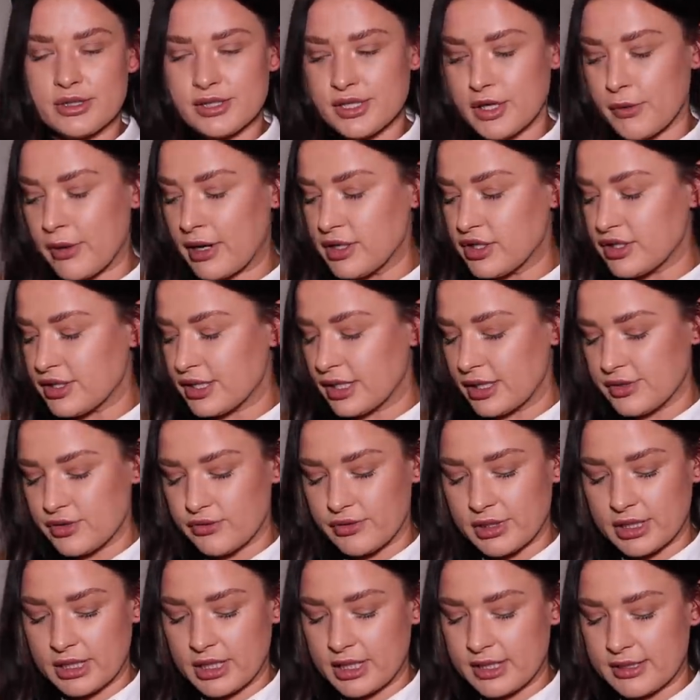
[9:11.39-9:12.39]
So I just think that's a
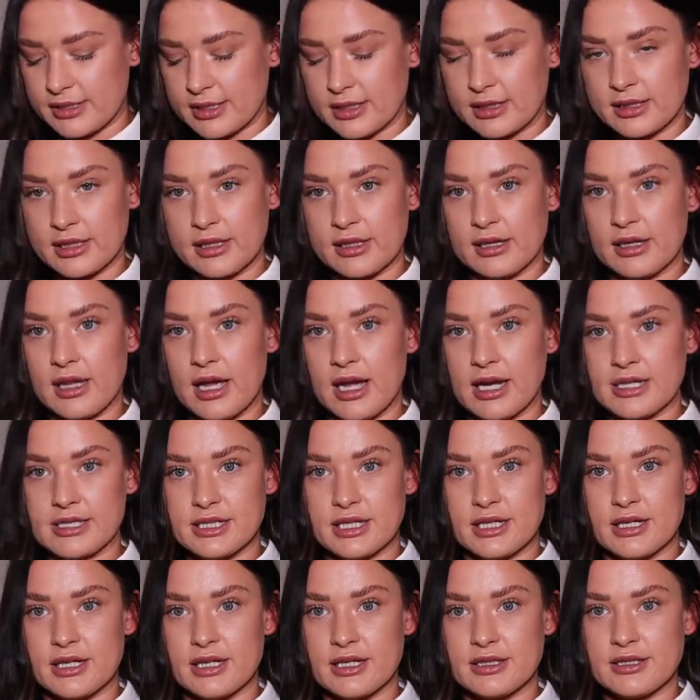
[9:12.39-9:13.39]
really nice little
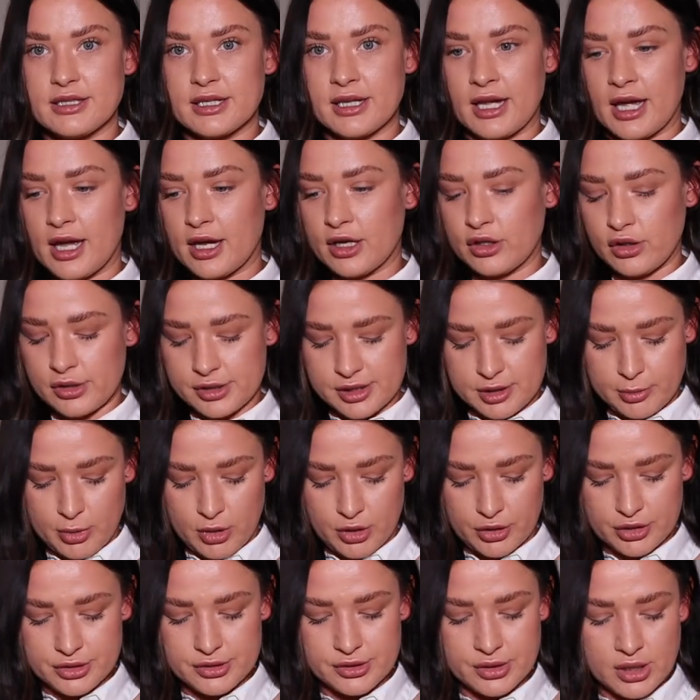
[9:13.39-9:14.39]
idea to get a Glossy
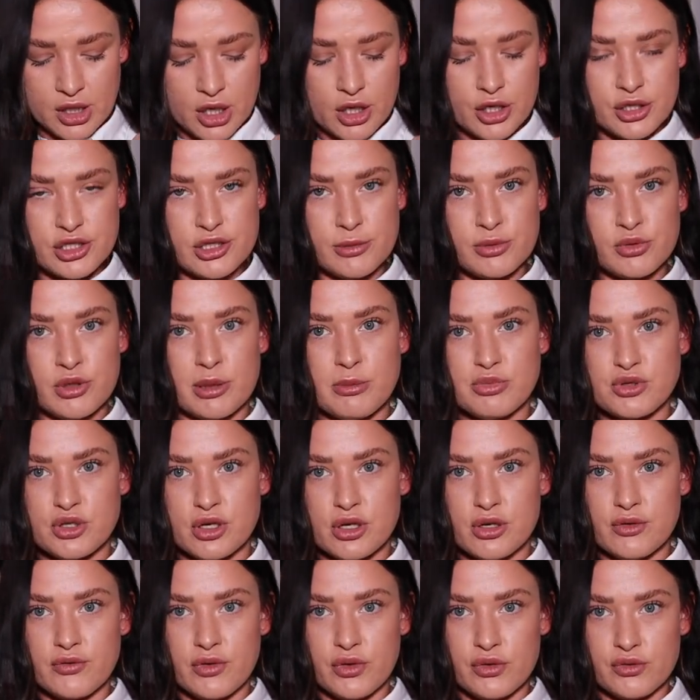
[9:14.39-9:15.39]
Box
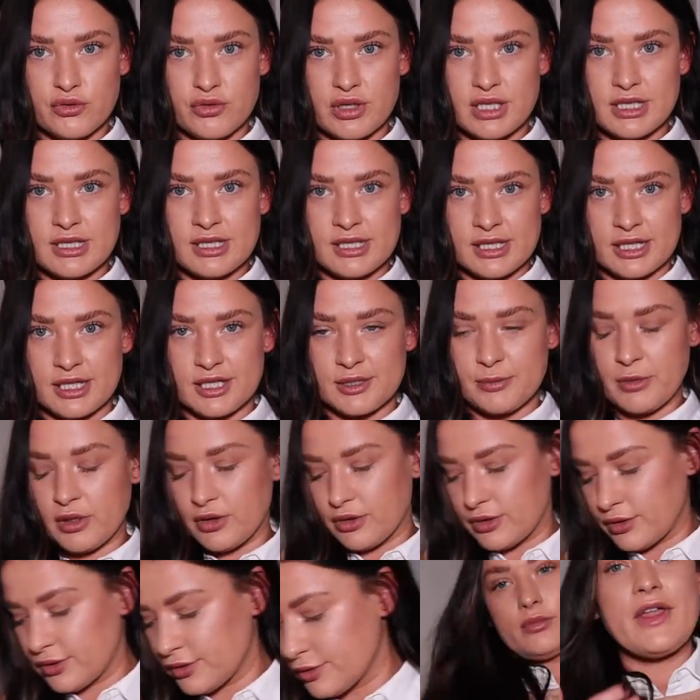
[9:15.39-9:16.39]
subscription for 3 to 6
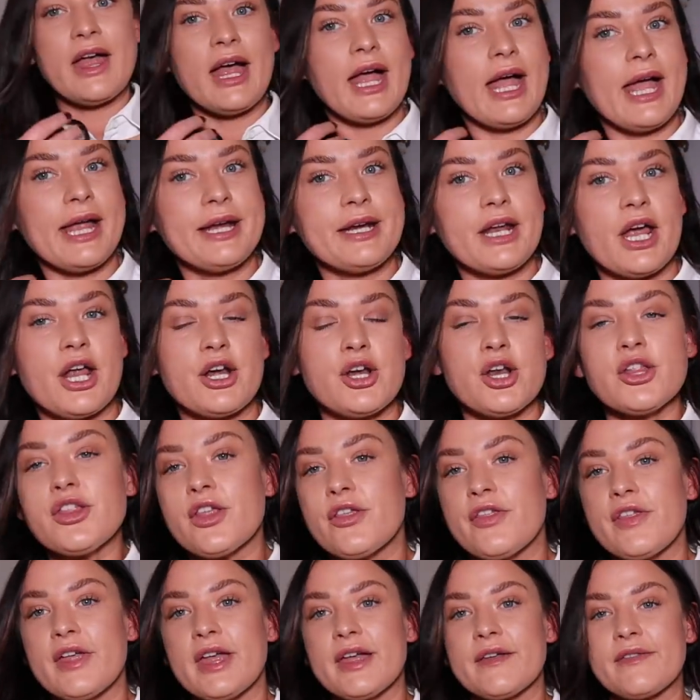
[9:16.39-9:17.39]
months. Then
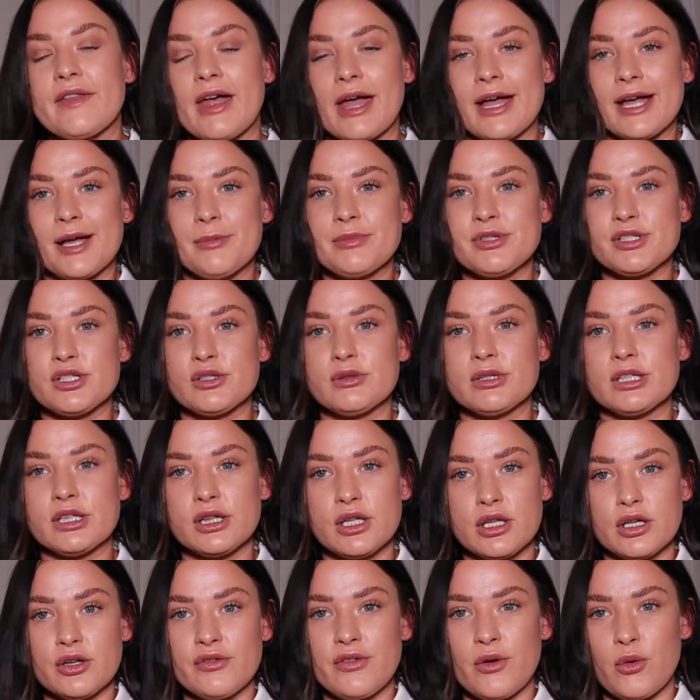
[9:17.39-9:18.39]
another thing that I absolutely
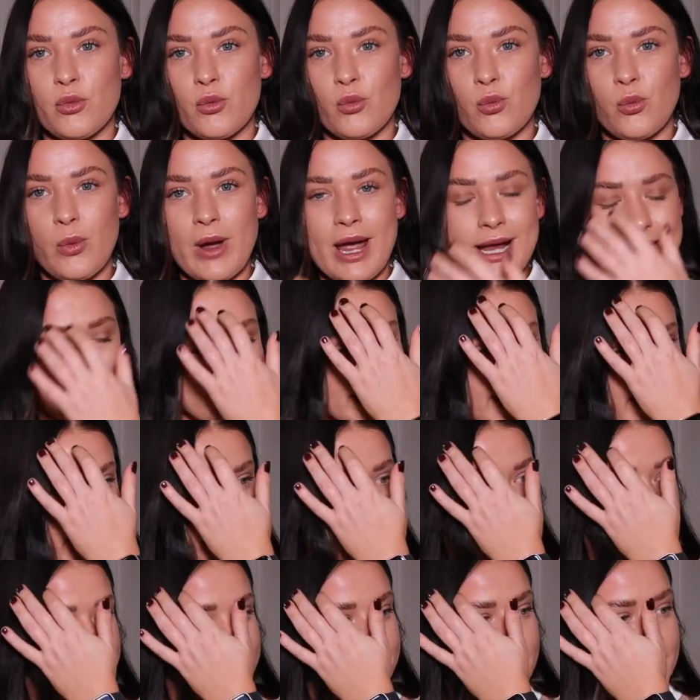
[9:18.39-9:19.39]
love, wear to
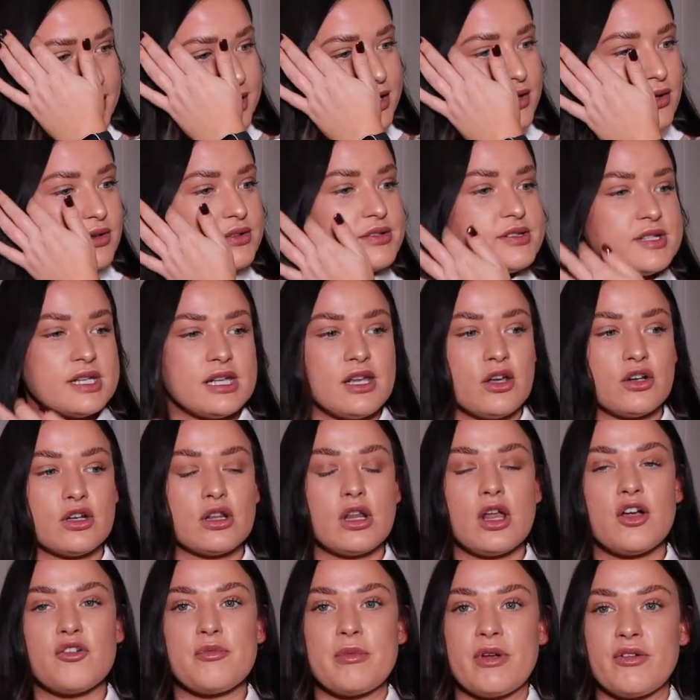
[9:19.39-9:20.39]
death, like you'll see on a
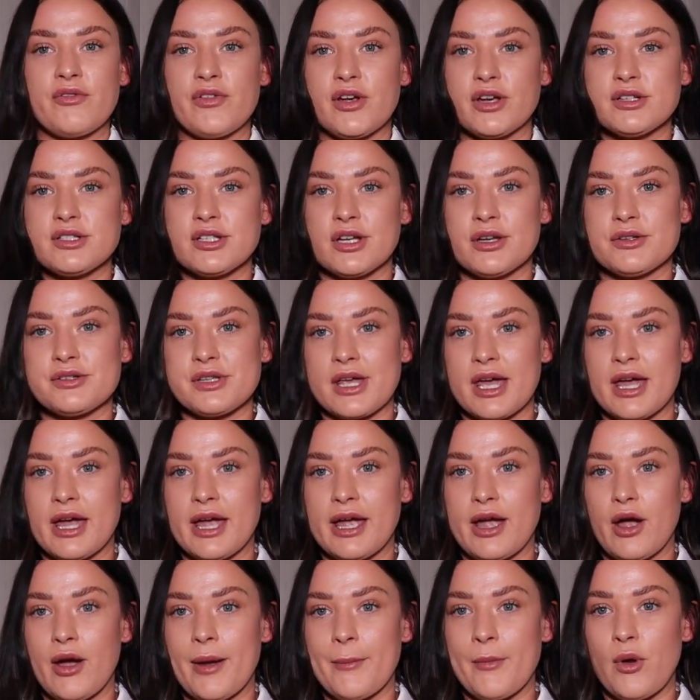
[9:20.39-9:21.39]
lot of my photos,
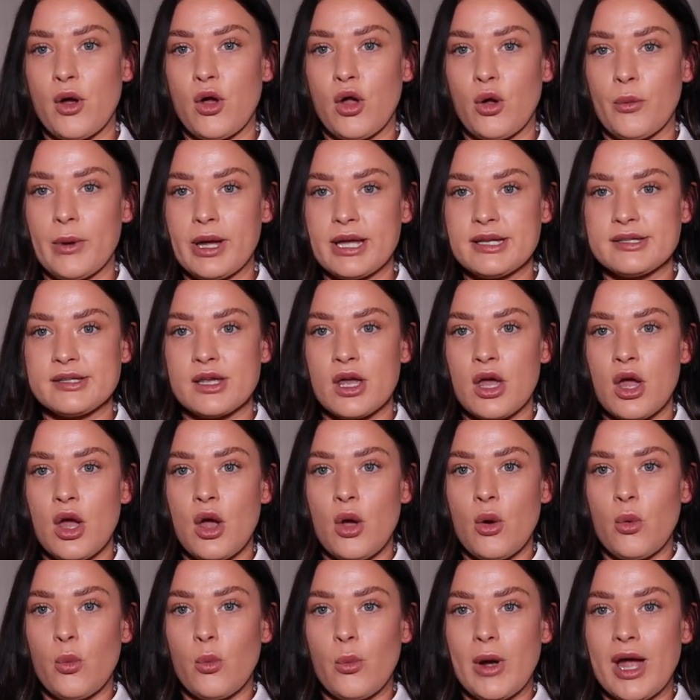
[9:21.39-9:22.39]
I am always
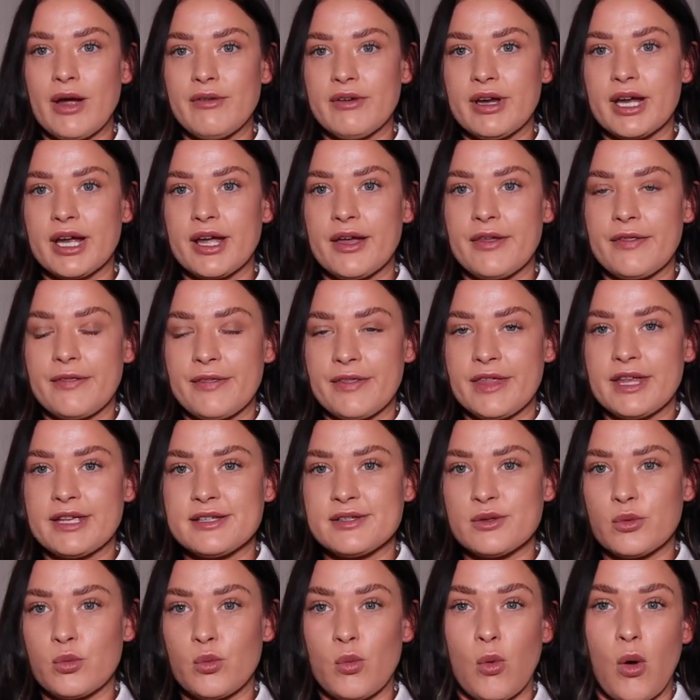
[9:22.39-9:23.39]
wearing
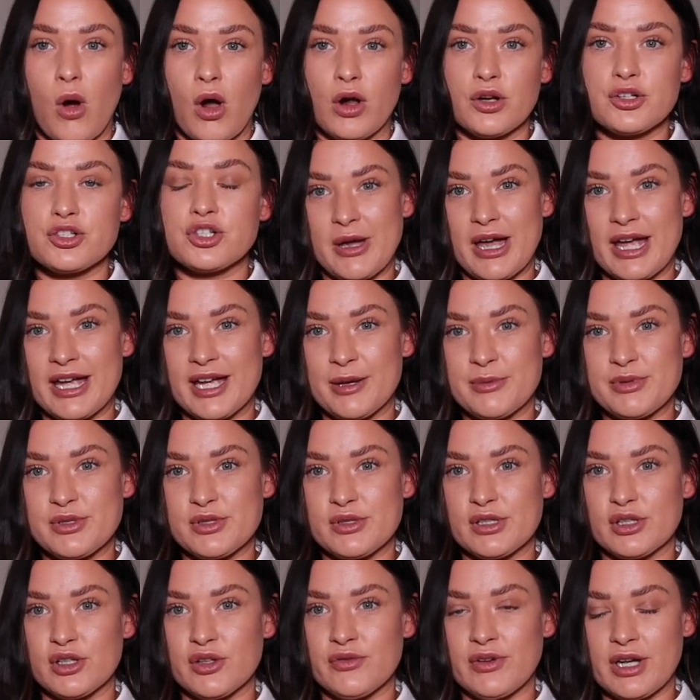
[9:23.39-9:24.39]
this watch. I
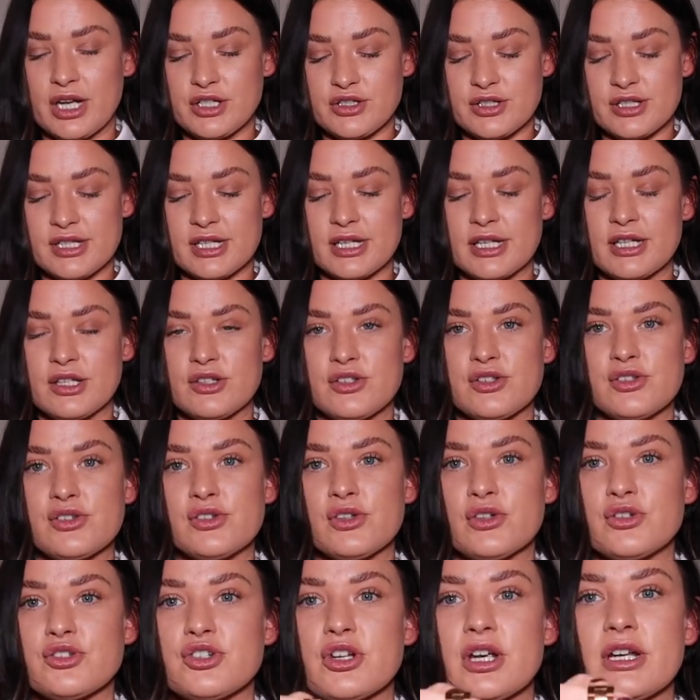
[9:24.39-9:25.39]
absolutely love it. I just think it's
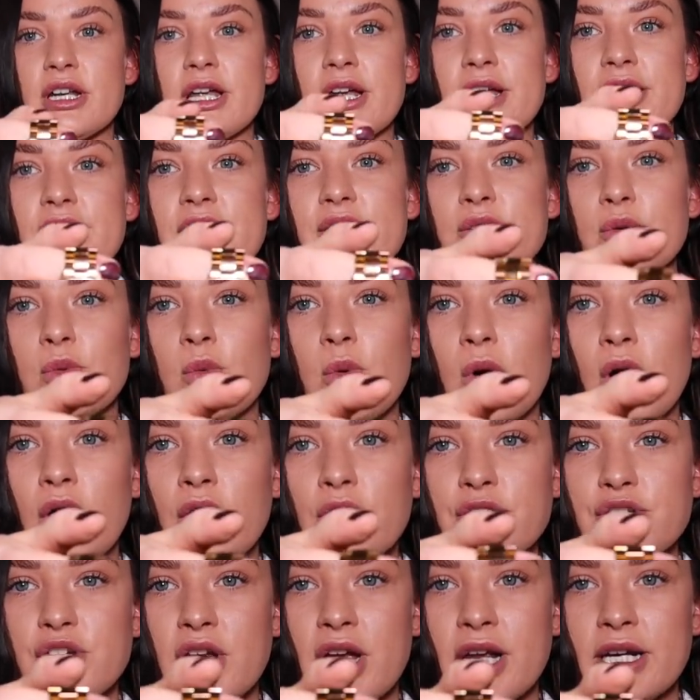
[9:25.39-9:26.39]
such a nice
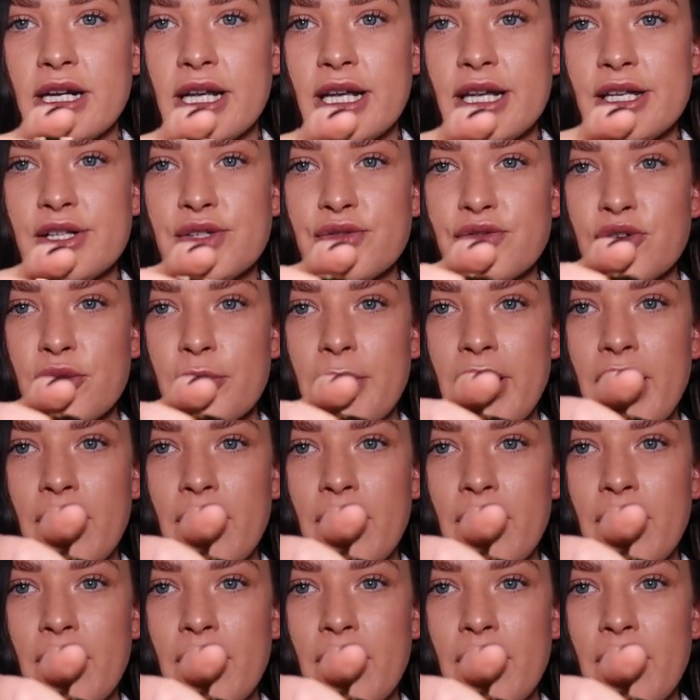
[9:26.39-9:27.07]
watch, and it is from